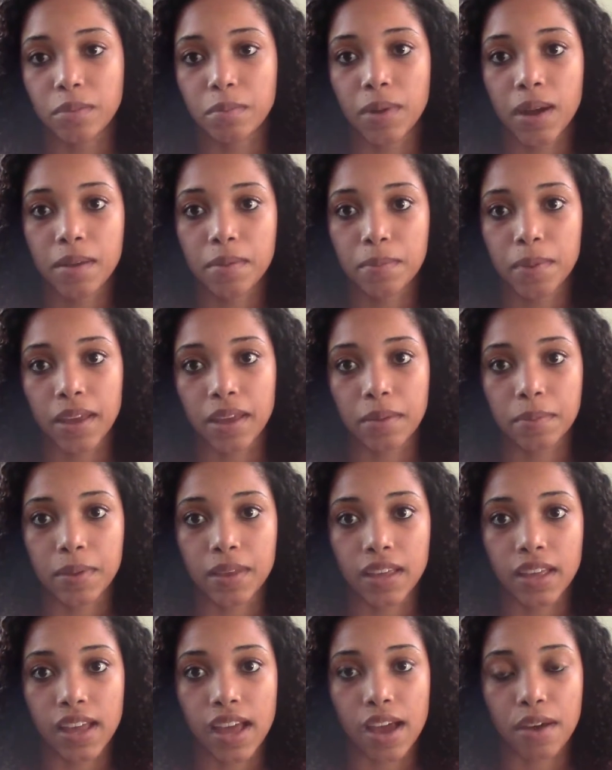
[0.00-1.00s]
my
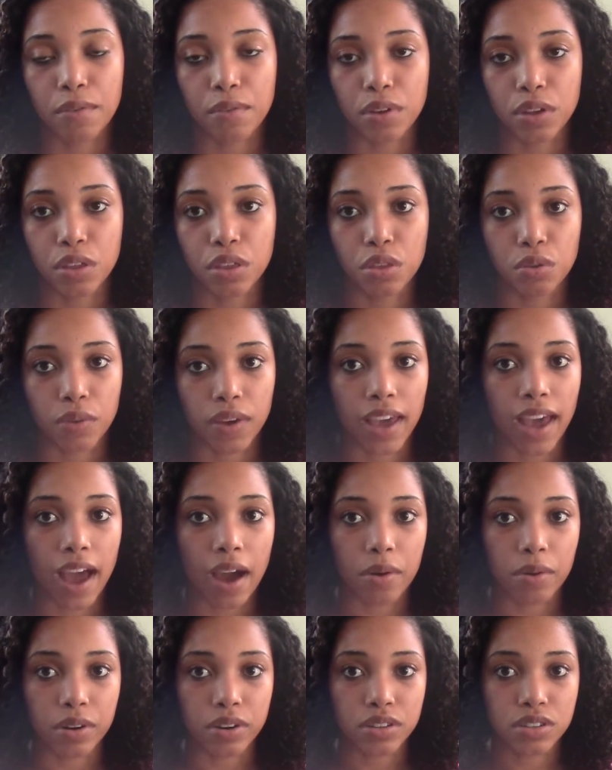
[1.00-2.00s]
baby every 3
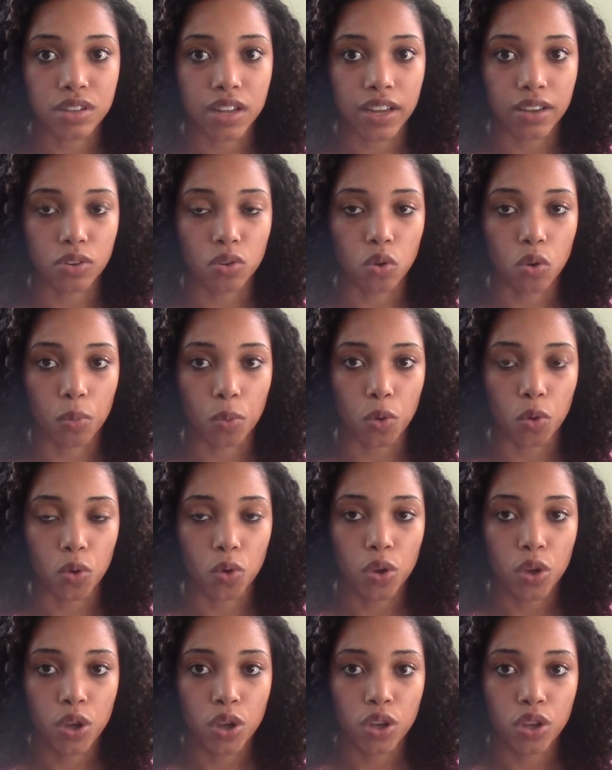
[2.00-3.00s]
hours like normal,
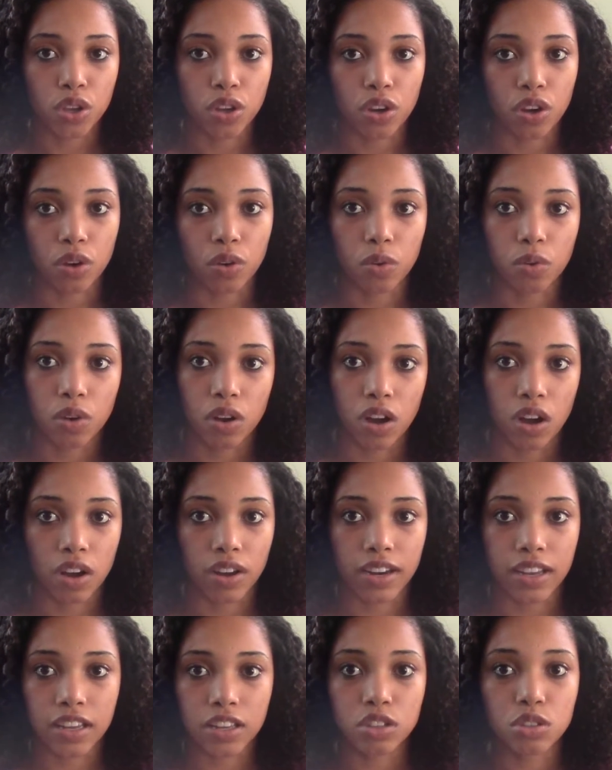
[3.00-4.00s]
you know,
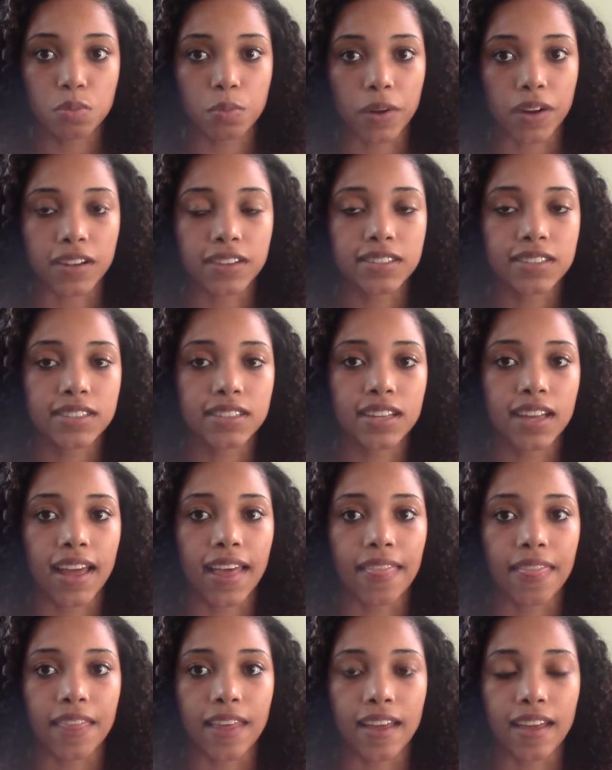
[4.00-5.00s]
on each breast,
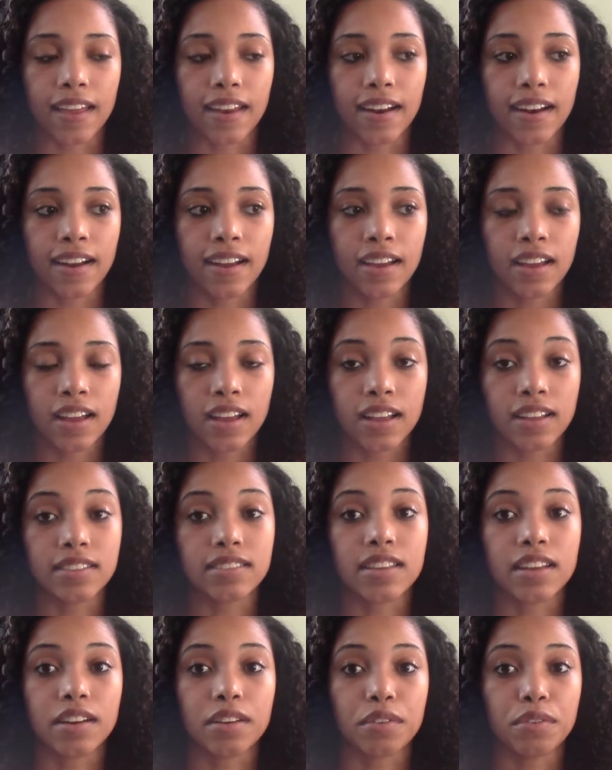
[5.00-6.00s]
and then
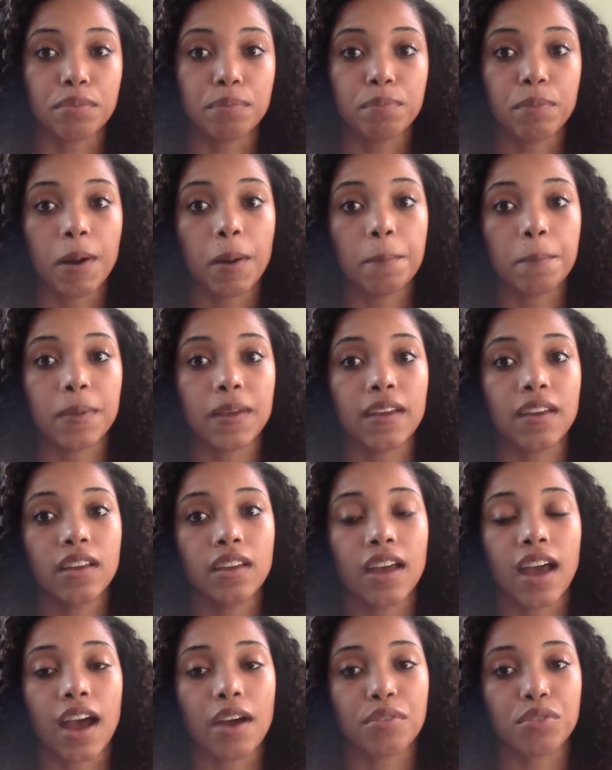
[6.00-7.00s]
instead of
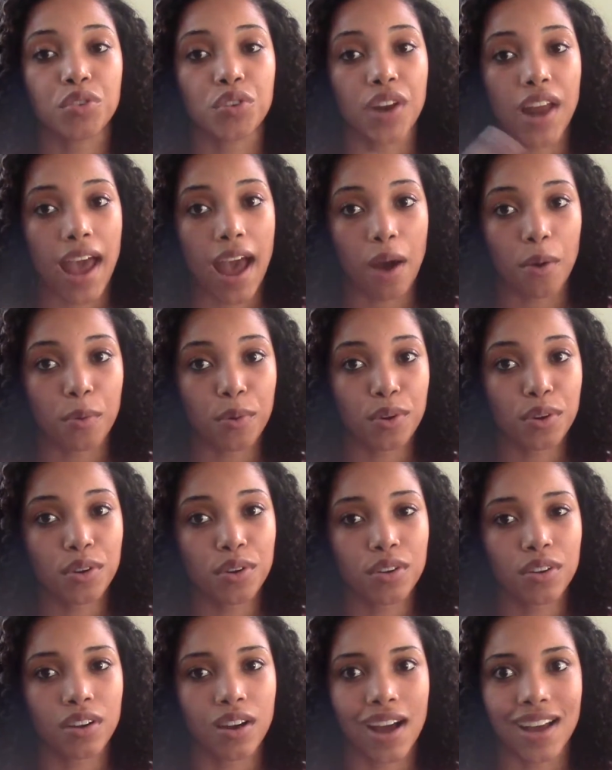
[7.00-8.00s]
pumping after an hour,
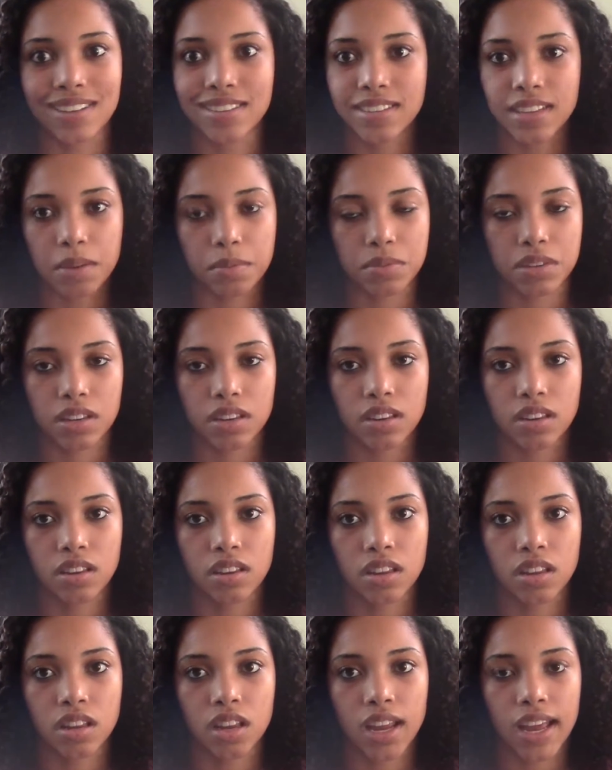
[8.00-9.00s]
I skipped it.
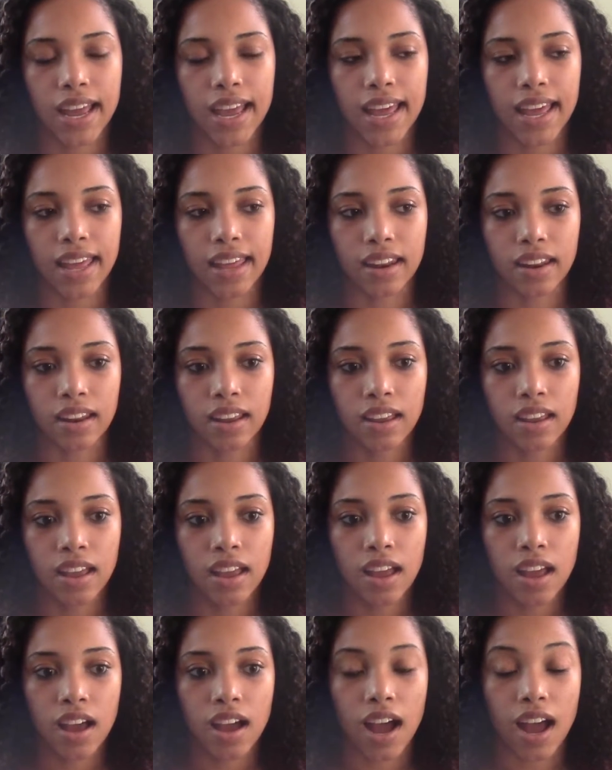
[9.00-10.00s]
And
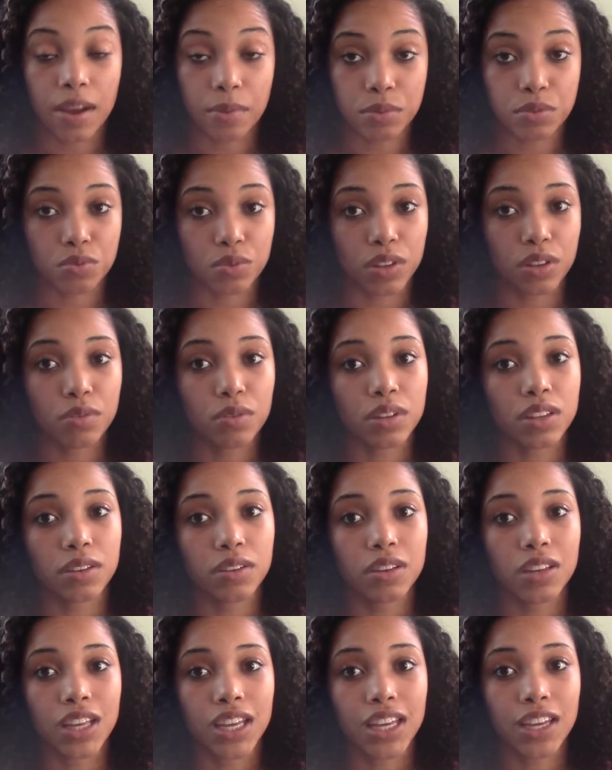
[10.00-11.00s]
I was
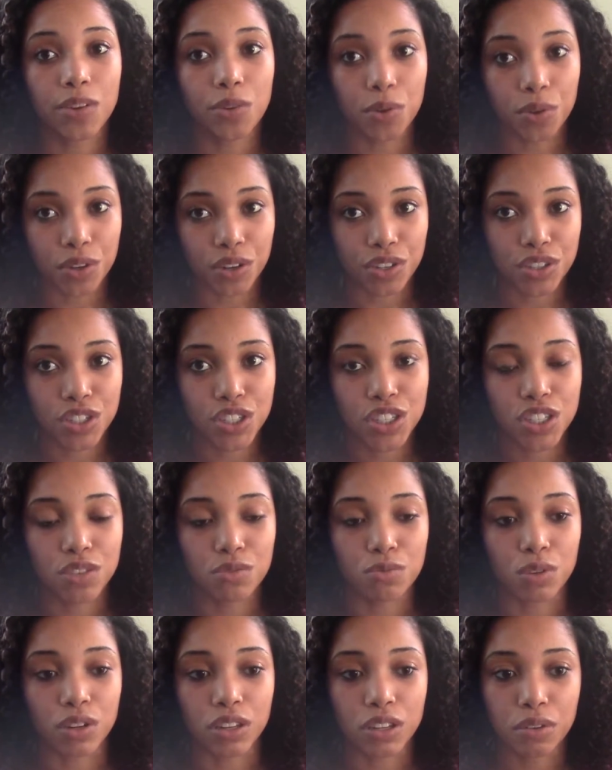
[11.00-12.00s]
really engorged,
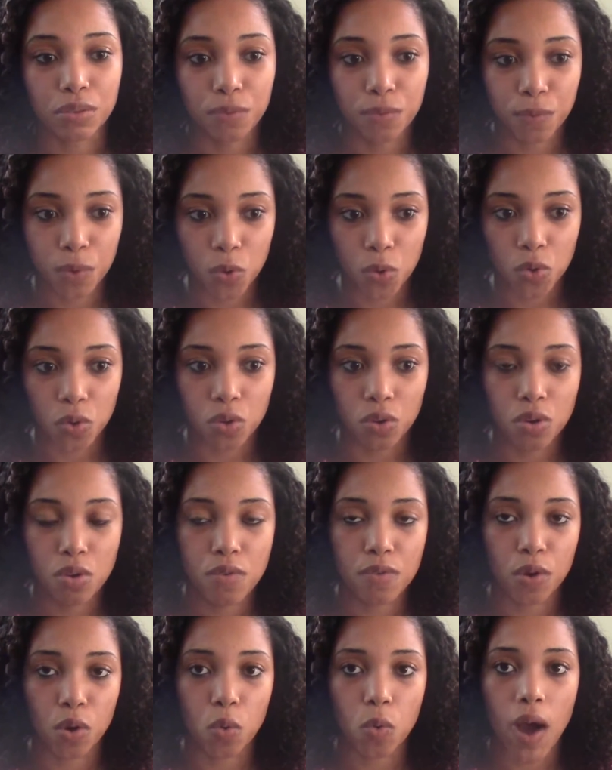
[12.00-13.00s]
really full
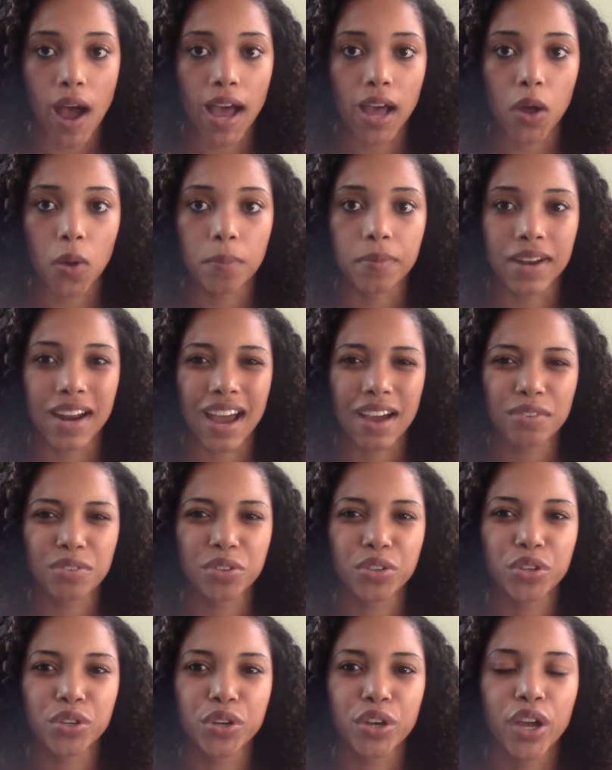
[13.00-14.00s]
for a while, but
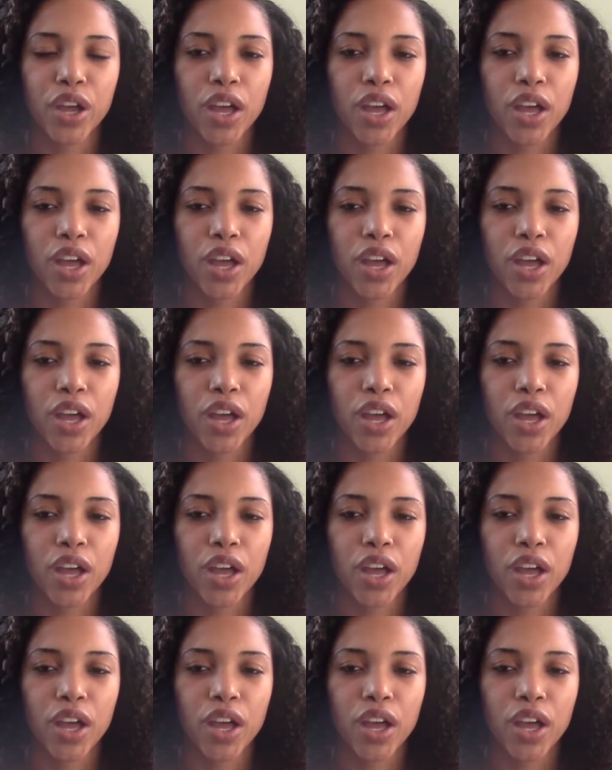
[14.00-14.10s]
after